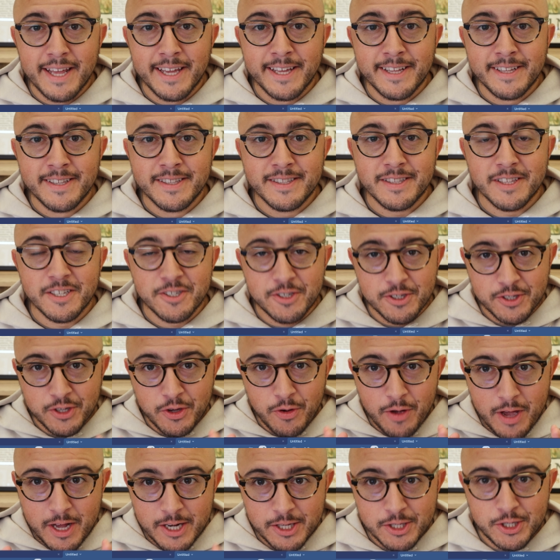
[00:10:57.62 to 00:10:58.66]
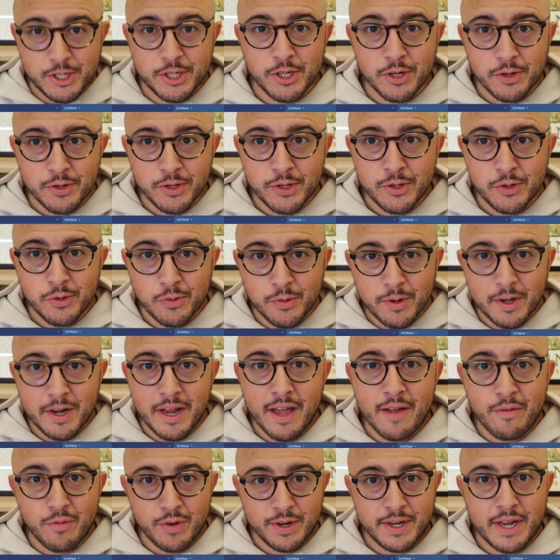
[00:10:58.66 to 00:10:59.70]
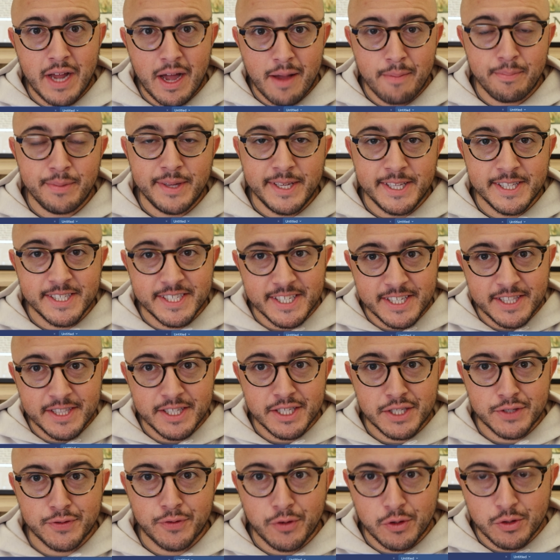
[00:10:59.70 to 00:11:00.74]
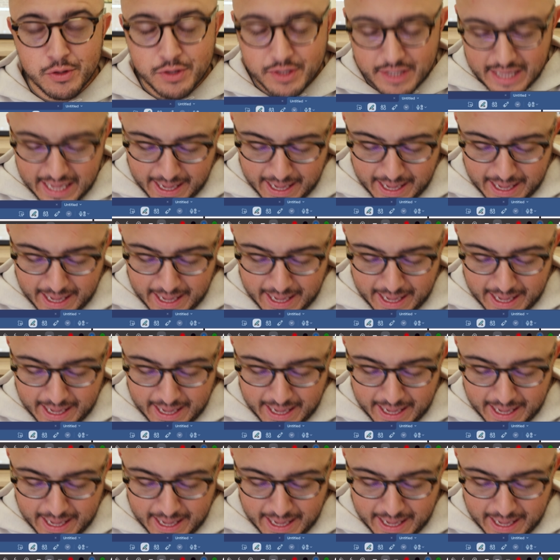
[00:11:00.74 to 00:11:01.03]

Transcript: in, let's just go ahead and show you what every dot means in this first